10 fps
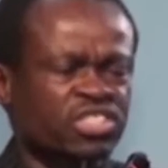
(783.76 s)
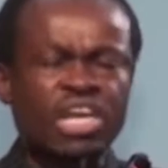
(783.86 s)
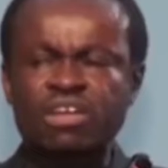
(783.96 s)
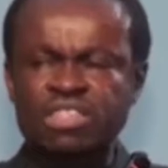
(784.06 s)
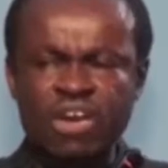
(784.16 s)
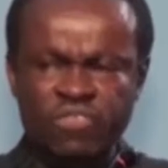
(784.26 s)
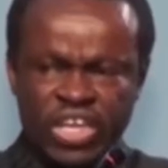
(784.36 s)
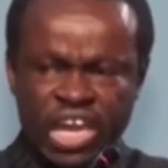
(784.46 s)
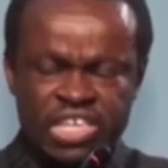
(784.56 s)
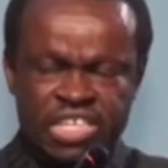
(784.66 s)
in South
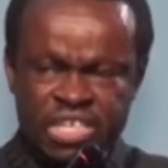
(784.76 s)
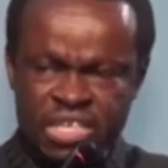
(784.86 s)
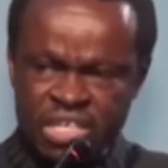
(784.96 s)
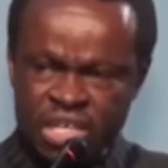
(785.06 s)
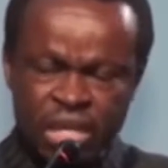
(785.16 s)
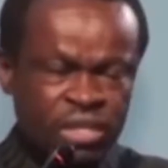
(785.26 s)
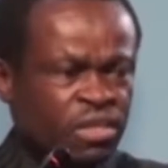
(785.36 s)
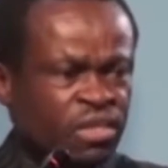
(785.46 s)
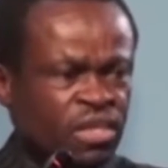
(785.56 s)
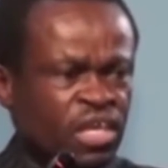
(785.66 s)
Africa and India.